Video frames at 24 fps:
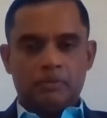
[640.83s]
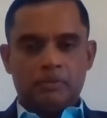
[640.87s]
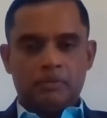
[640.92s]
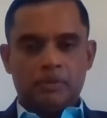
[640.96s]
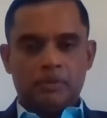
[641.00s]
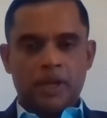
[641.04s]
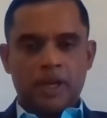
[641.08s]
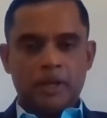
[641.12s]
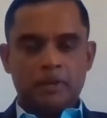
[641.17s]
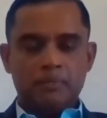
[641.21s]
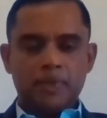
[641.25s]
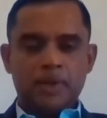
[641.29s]

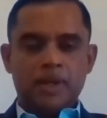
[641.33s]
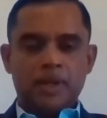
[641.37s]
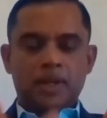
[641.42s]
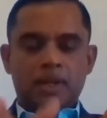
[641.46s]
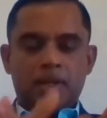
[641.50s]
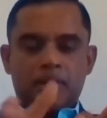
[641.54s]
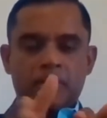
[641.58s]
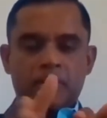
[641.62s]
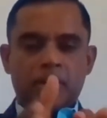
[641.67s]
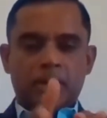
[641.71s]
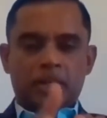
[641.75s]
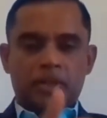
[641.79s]
let
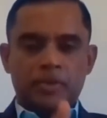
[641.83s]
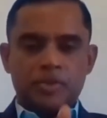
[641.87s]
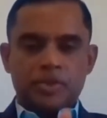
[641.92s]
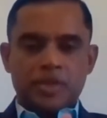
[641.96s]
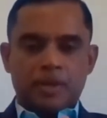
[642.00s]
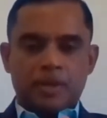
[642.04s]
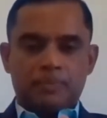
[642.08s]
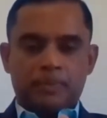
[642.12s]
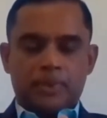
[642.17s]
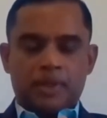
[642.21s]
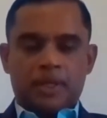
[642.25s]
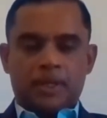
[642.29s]
me tell you
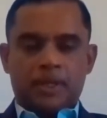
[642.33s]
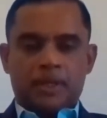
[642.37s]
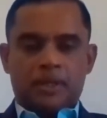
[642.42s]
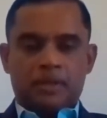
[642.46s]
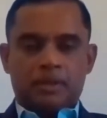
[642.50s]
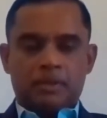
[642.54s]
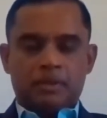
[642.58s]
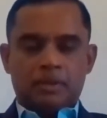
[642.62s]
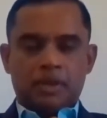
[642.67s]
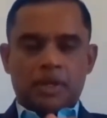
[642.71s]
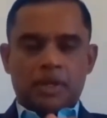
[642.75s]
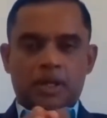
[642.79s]

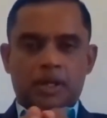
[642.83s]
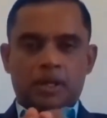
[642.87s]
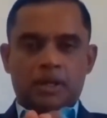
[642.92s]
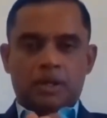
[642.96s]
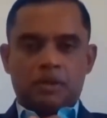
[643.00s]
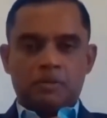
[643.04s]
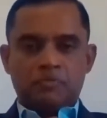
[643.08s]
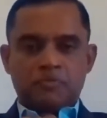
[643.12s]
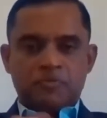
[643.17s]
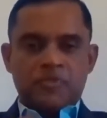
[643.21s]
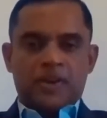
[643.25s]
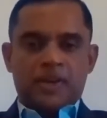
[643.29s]
something
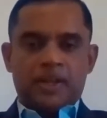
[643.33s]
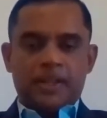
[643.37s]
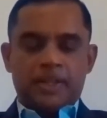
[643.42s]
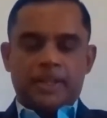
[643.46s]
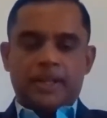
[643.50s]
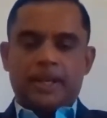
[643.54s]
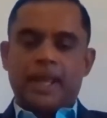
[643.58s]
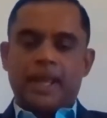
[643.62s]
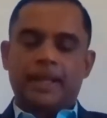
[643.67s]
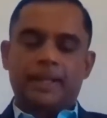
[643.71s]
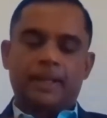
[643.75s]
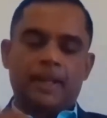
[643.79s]
uh,
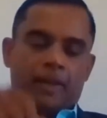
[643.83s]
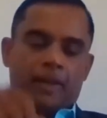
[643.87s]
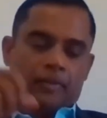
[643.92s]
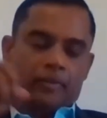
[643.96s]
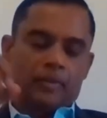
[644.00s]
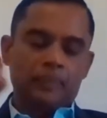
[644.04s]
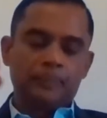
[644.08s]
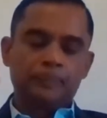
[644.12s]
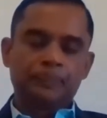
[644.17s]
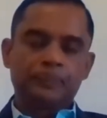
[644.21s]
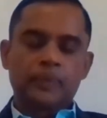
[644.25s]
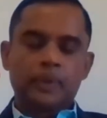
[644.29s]
further like this.